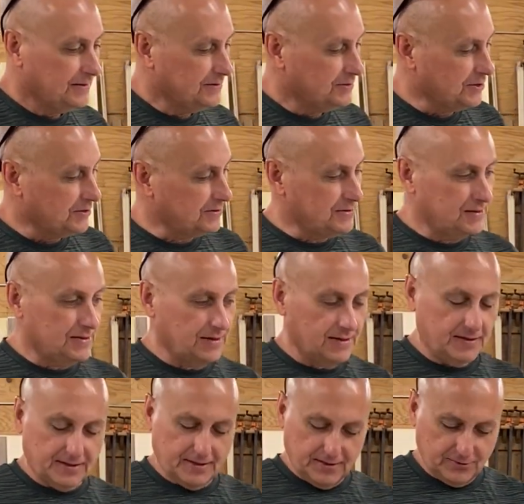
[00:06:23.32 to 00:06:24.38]
Just
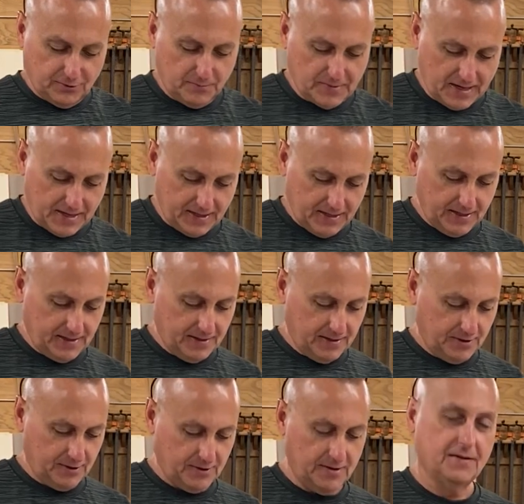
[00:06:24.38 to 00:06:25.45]
it'll make
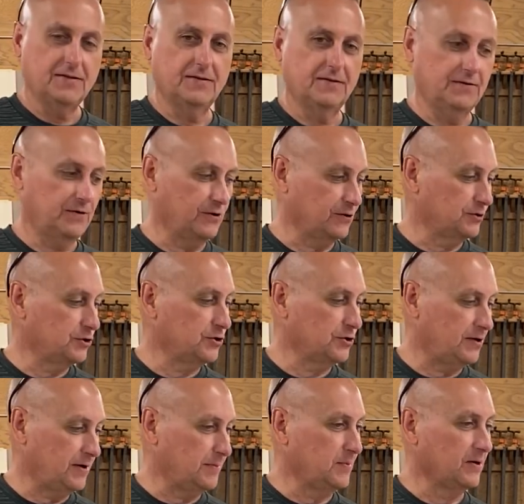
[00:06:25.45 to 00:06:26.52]
your
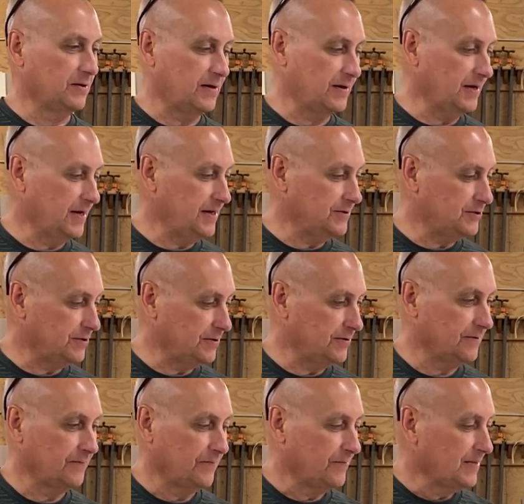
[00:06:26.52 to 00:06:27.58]
job a lot
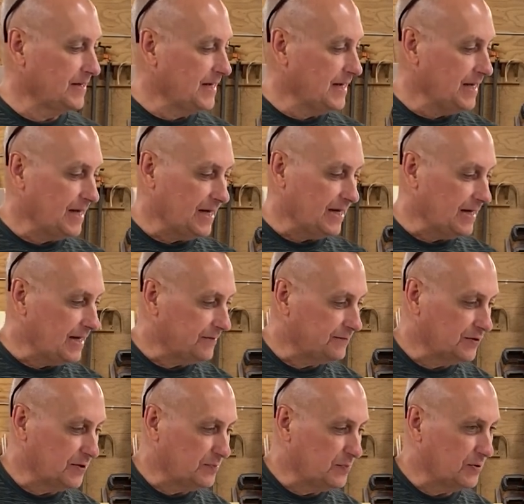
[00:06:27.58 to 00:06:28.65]
easier. And after
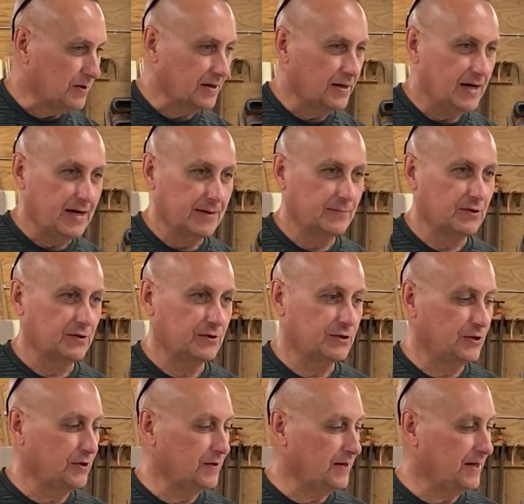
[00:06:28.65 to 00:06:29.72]
you put a cabinet or
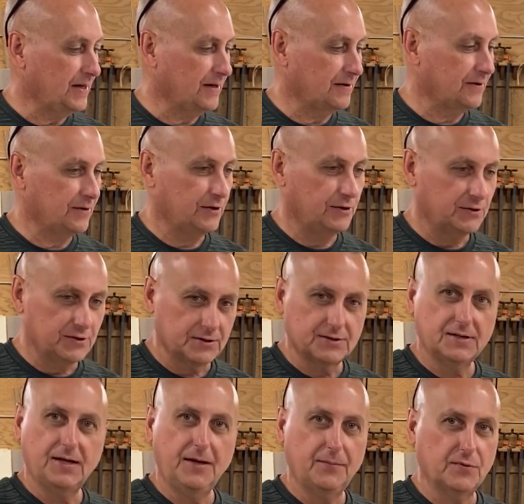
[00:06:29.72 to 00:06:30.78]
two together, you
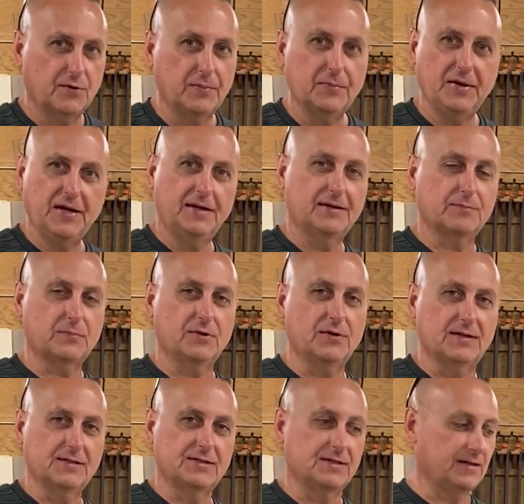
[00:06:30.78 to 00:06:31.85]
just keep repeating the
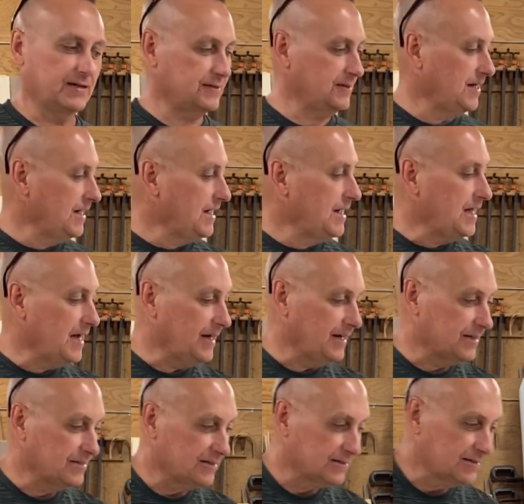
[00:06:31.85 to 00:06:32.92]
process. And
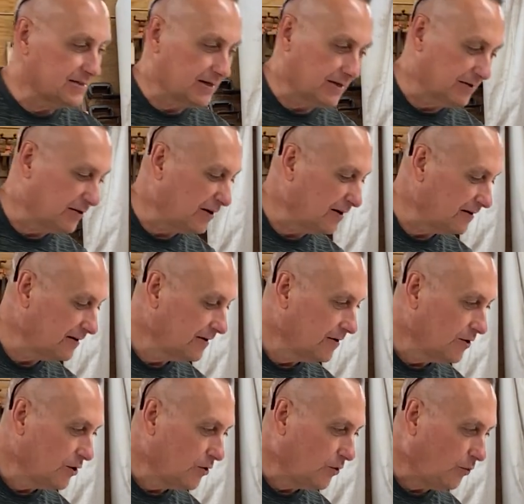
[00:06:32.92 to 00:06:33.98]
this is done on
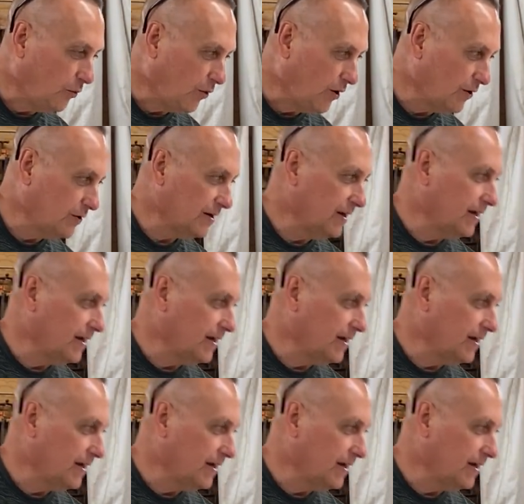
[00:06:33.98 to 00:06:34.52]
wall